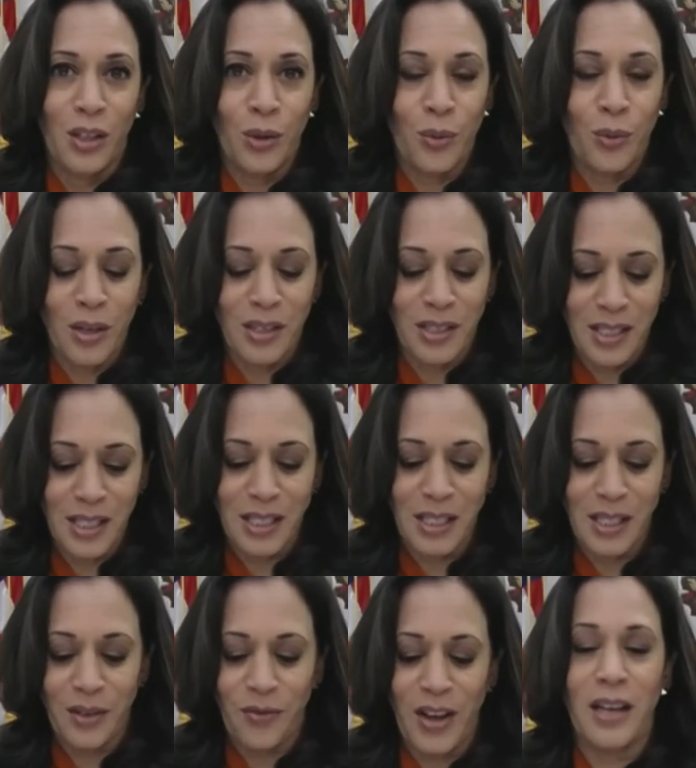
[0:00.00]
you are
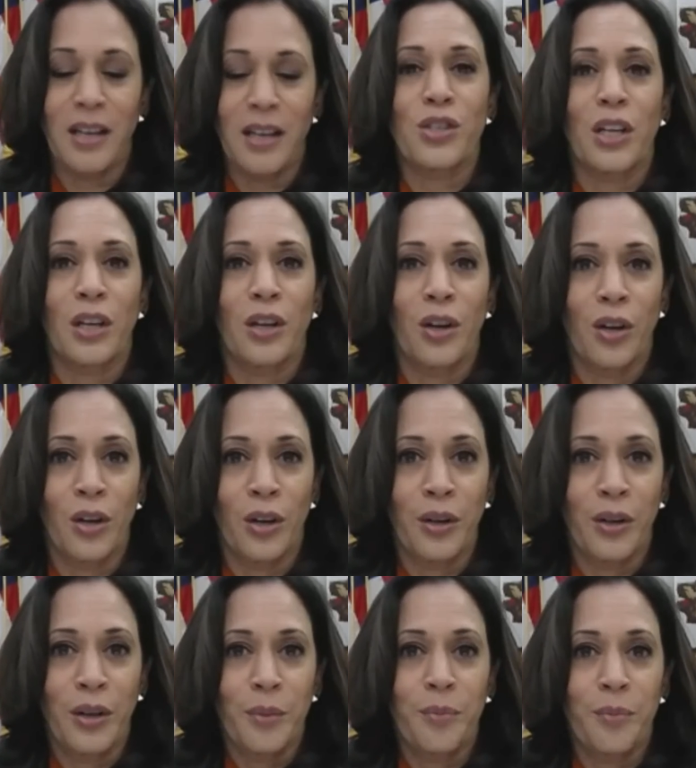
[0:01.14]
disadvantaging her
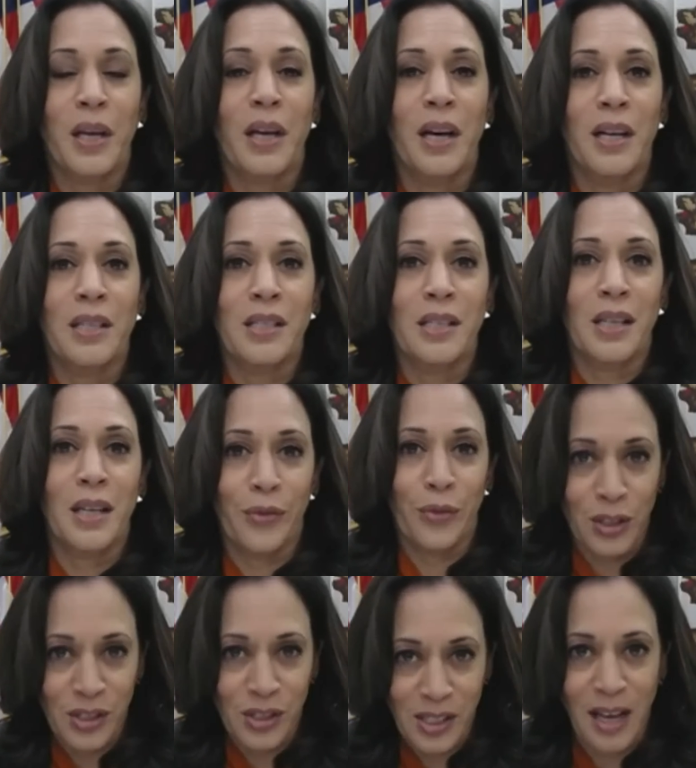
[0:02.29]
because of
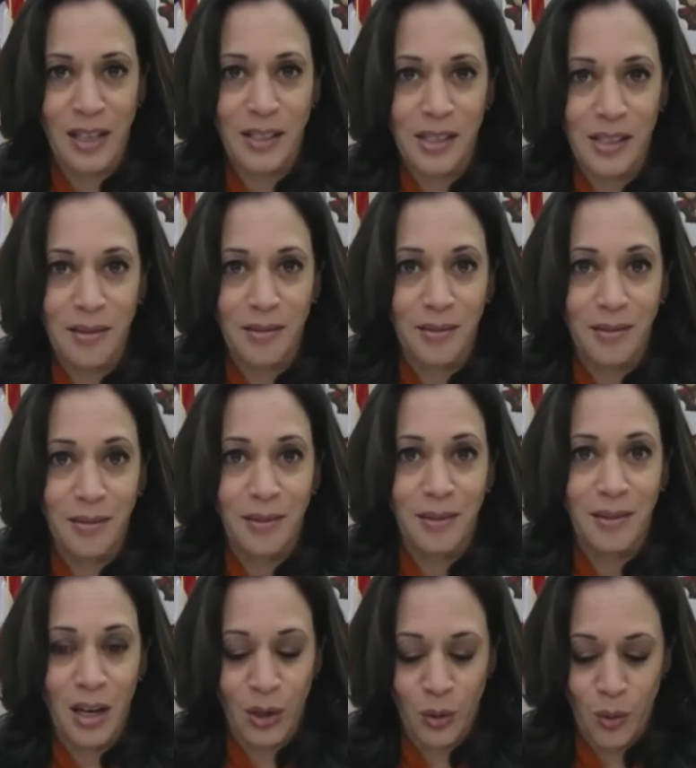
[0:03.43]
her sex,
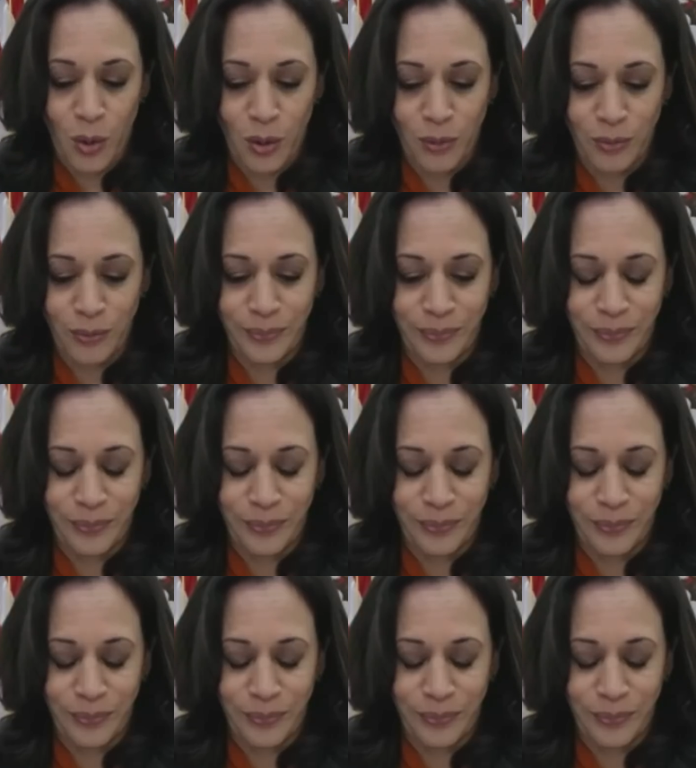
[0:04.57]
unquote.